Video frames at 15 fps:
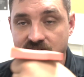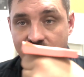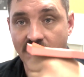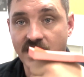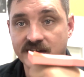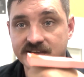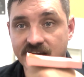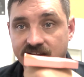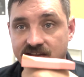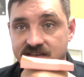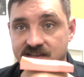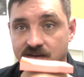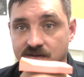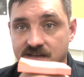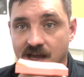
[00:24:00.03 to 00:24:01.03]
contact that's
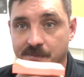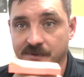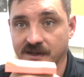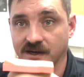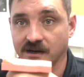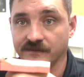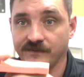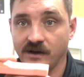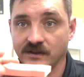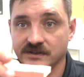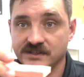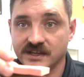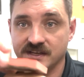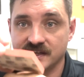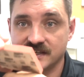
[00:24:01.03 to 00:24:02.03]
sitting on top of there, if all of a
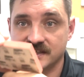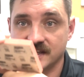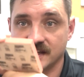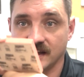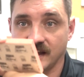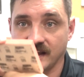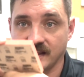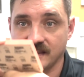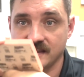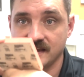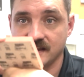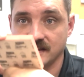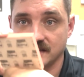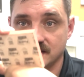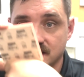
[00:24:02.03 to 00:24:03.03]
sudden it's sitting like
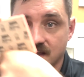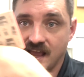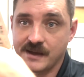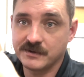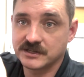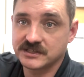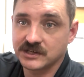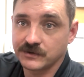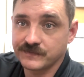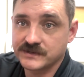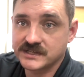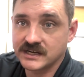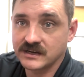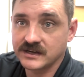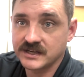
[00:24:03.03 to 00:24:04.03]
this, how much
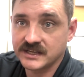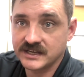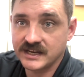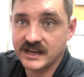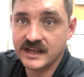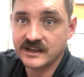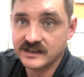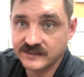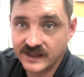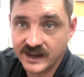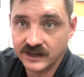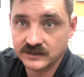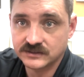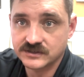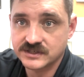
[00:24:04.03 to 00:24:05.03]
surface area can that
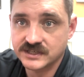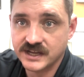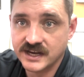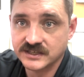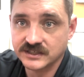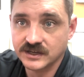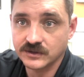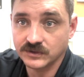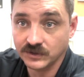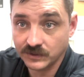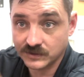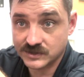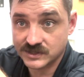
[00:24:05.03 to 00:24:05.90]
electricity actually go through?